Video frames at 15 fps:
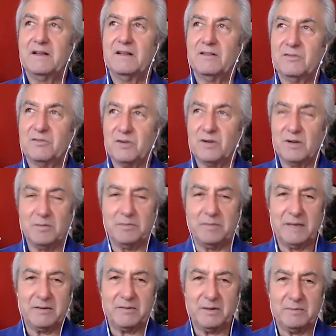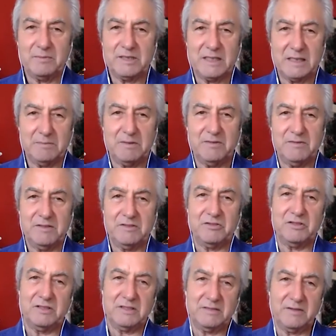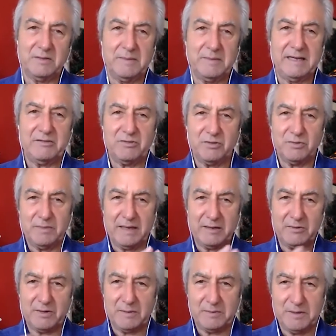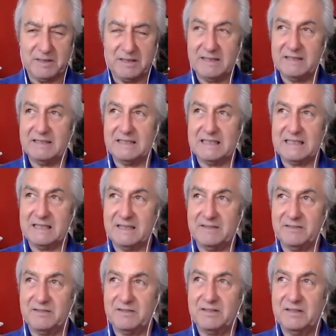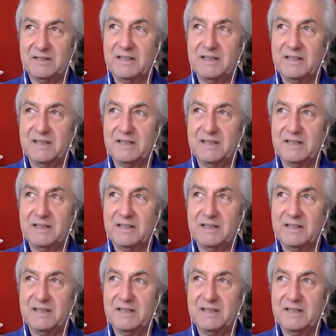Those are all bankrupt subdivisions of the master bankrupt United States.